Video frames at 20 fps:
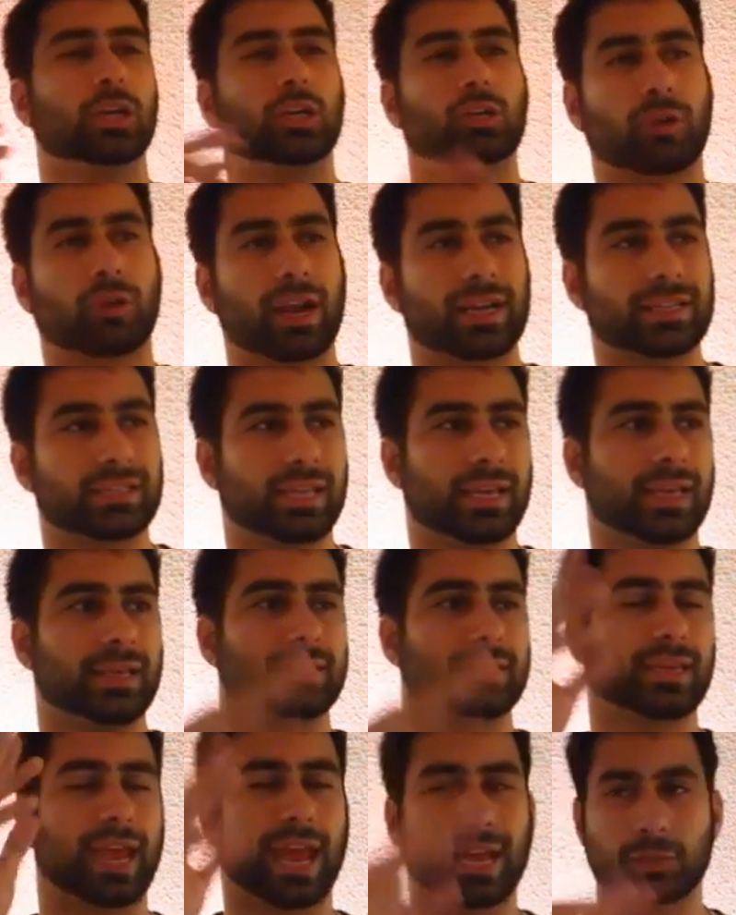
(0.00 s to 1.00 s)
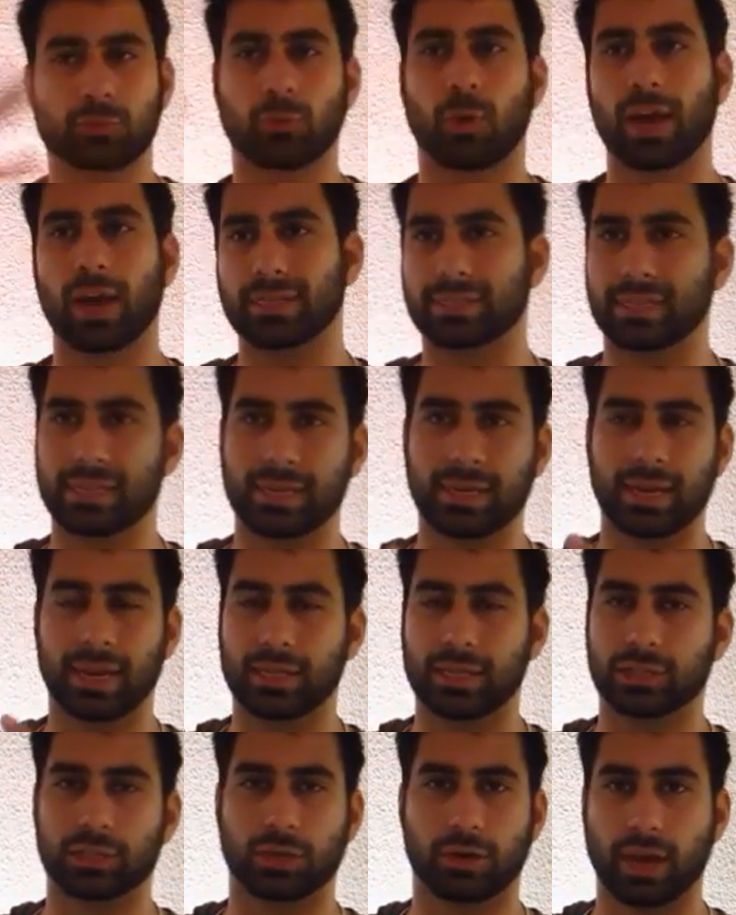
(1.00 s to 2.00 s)
Craigslist, XYZ,
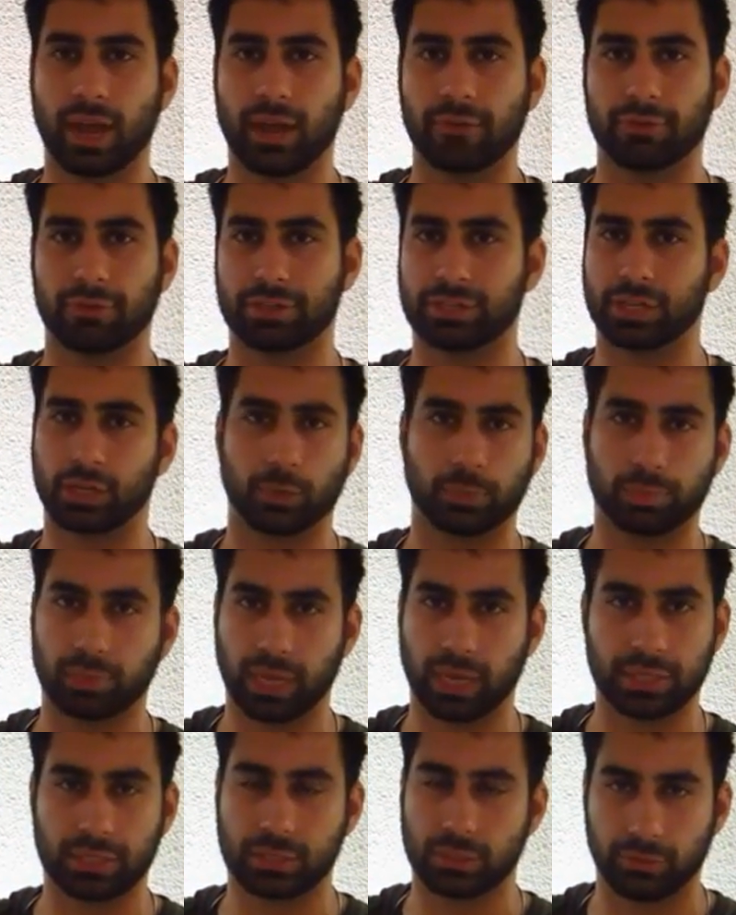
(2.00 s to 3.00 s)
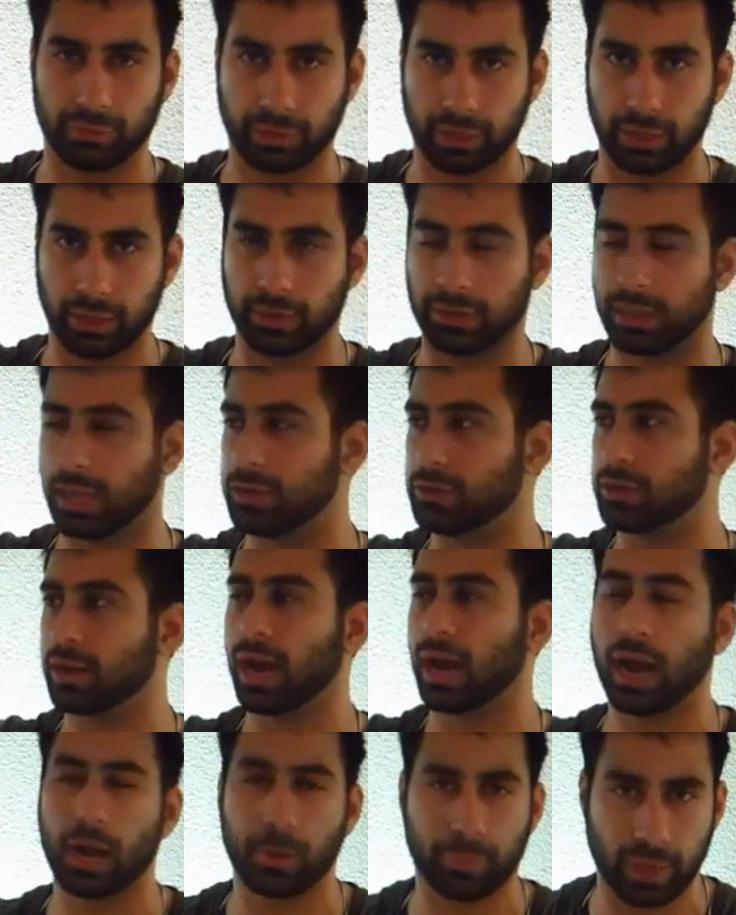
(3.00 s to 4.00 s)
insert every single place over here that you
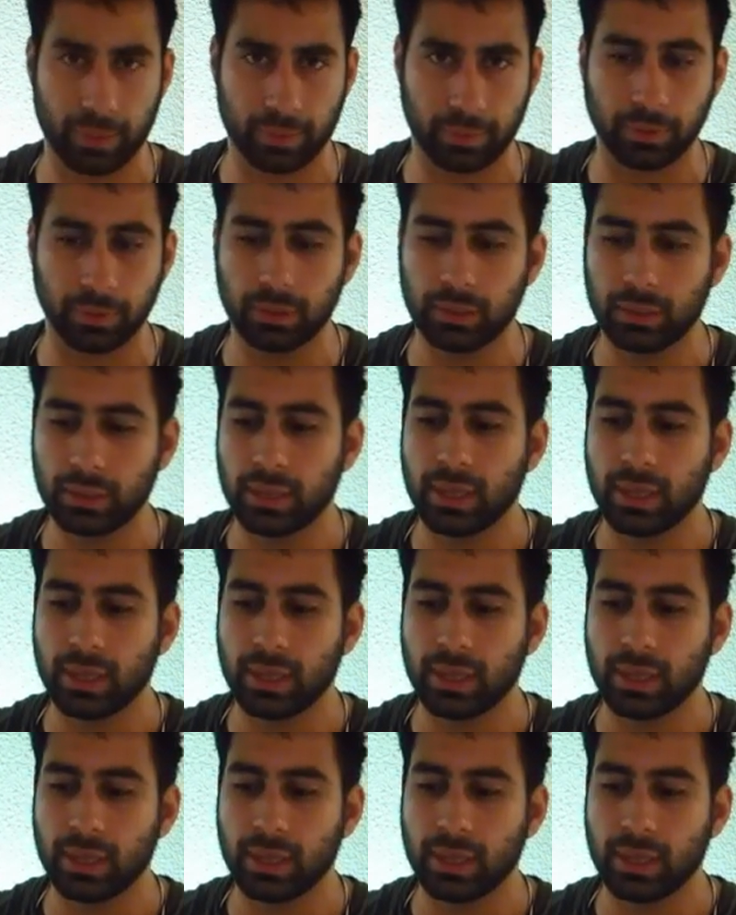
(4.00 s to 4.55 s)
could hire people.